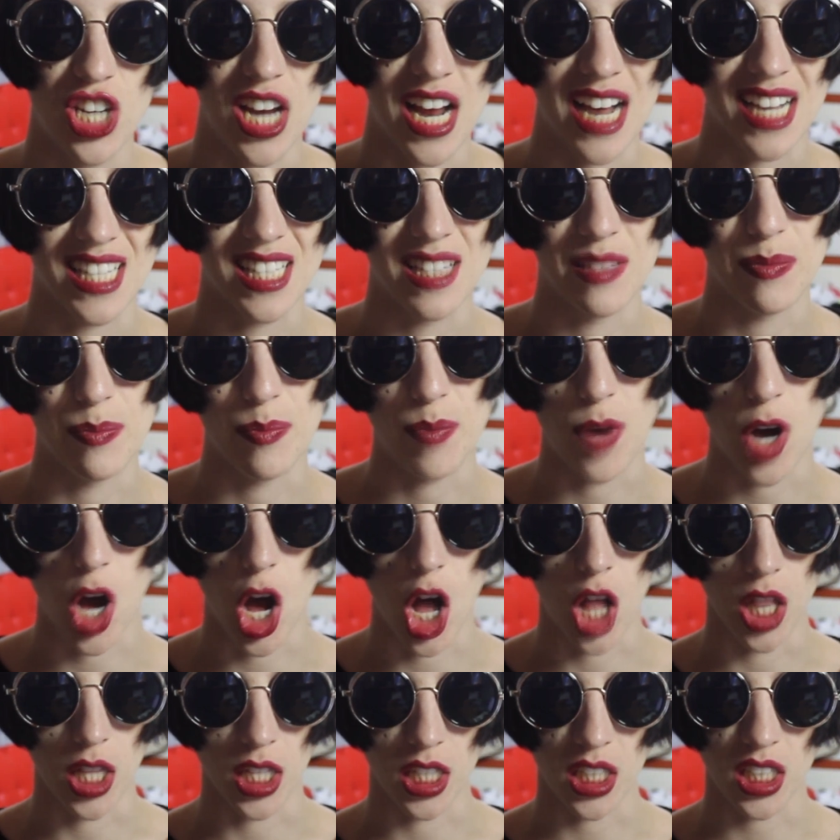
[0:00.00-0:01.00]
Jackson
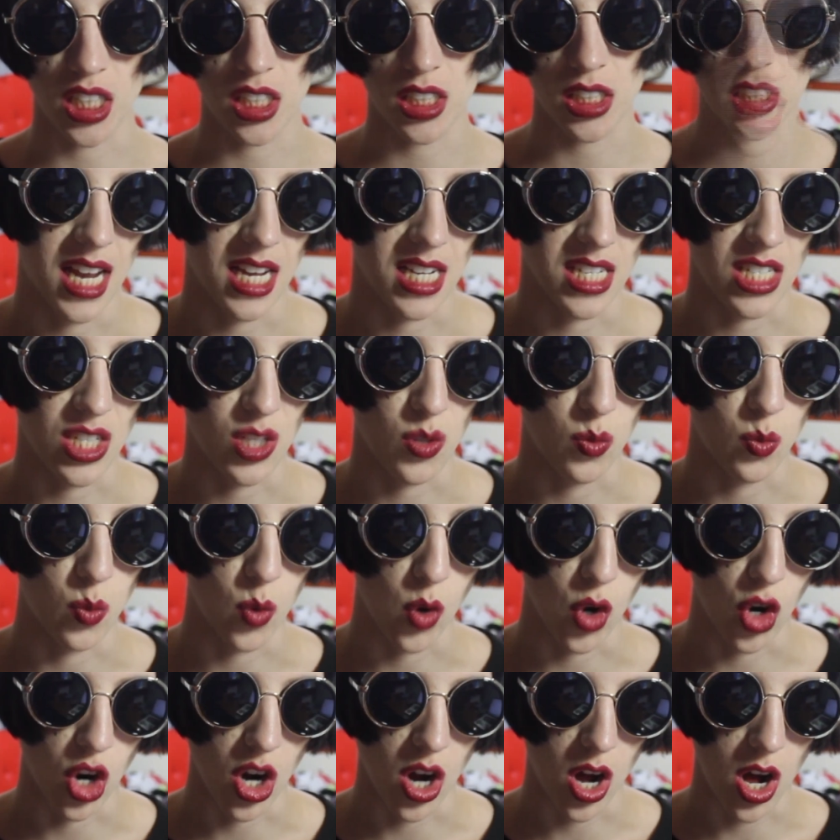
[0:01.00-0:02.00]
Pollock, Andy
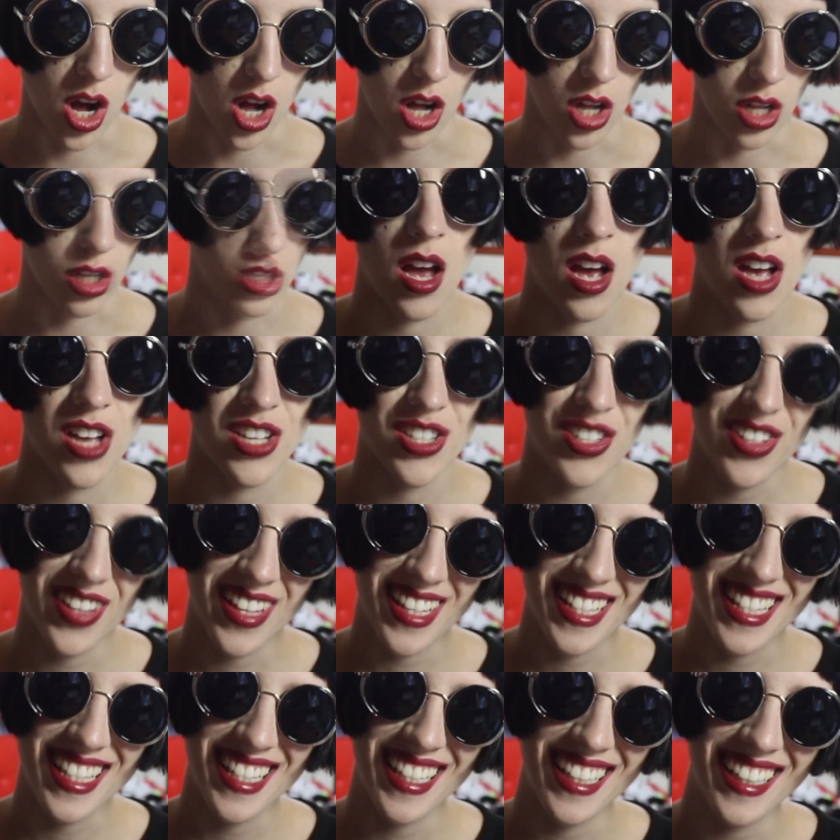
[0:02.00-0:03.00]
Warhol. So
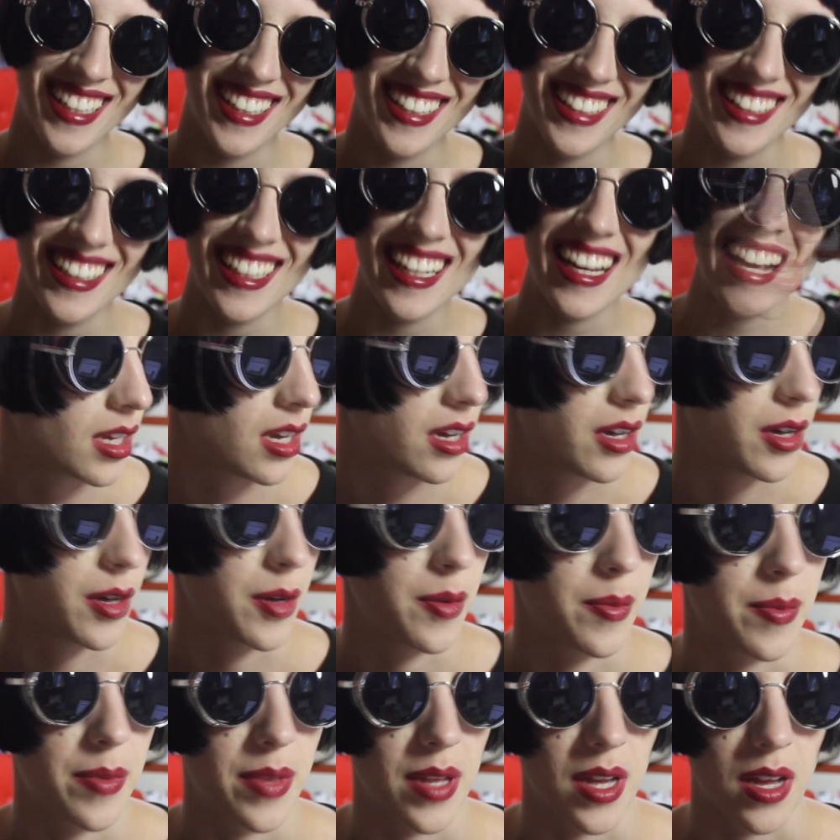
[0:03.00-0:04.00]
that's it. I
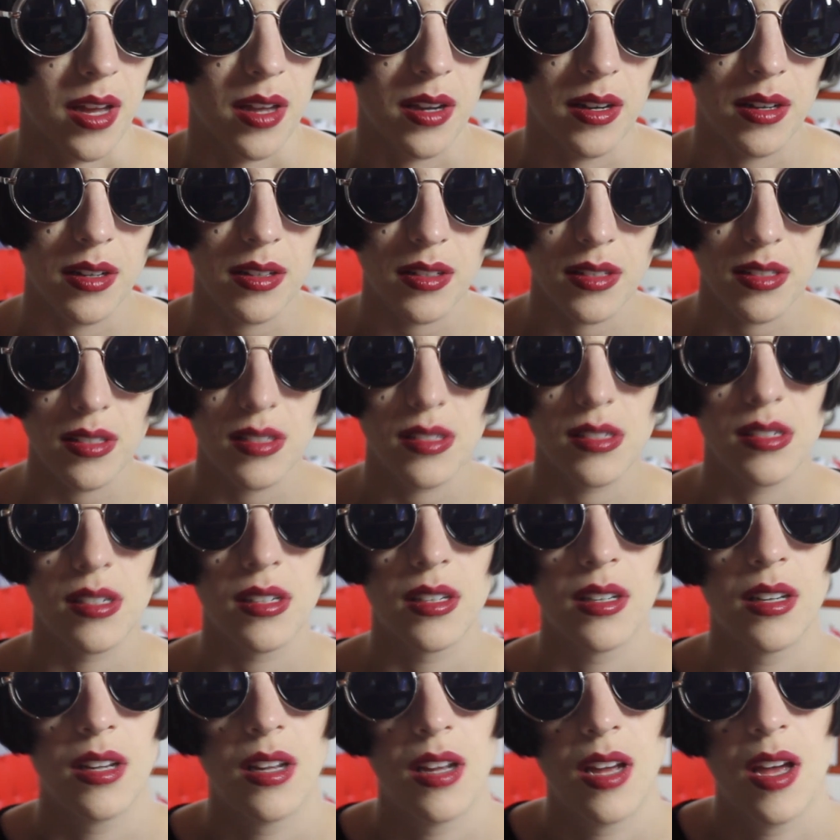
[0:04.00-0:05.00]
hope that
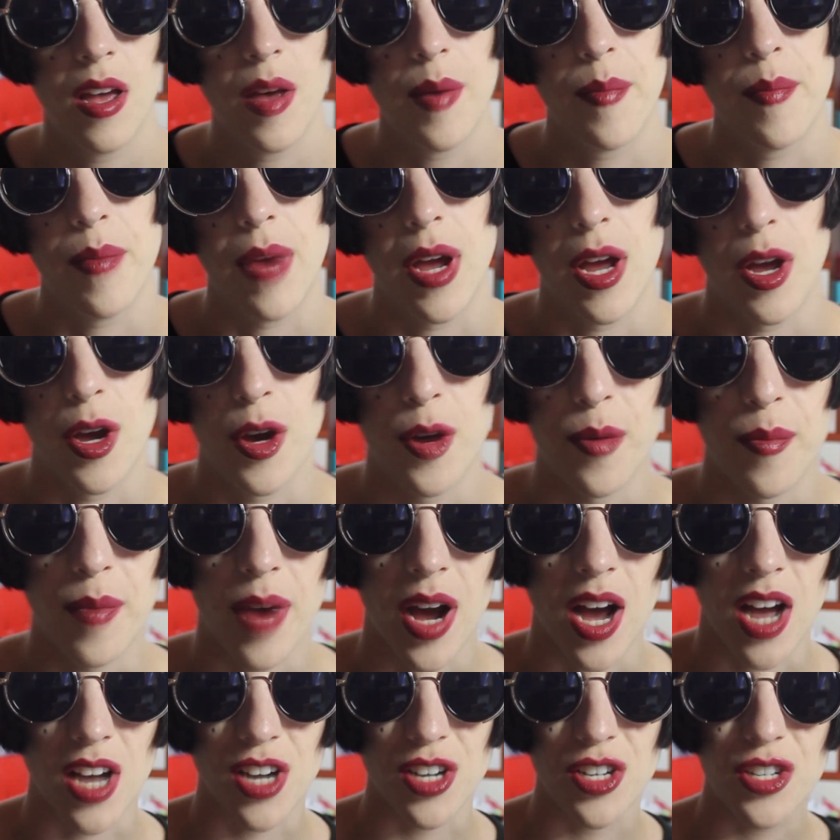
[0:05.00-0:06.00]
my
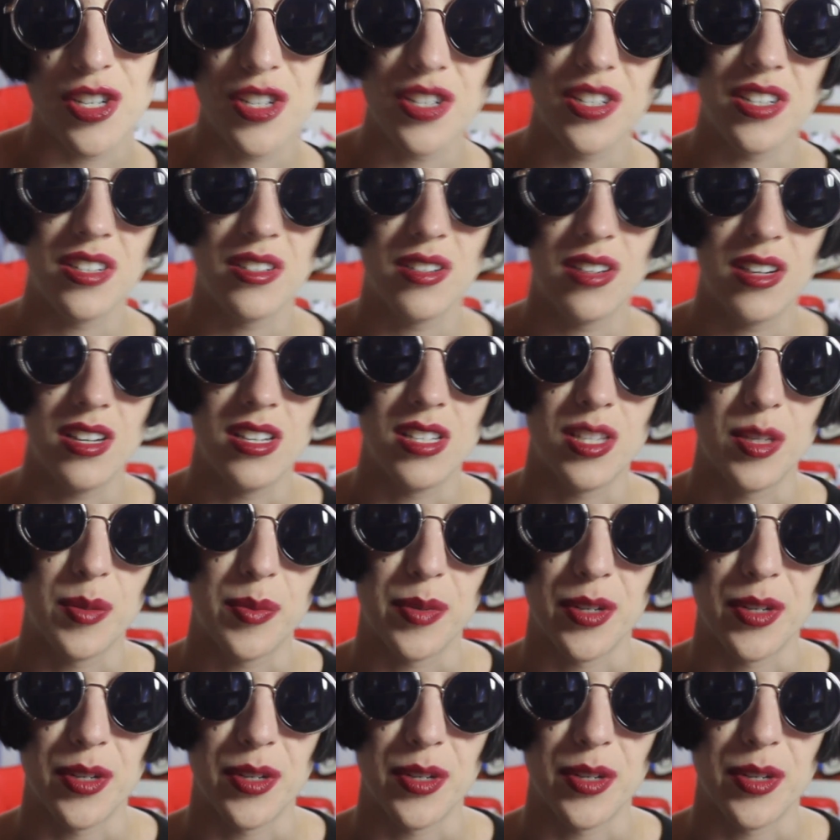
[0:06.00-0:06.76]
homage is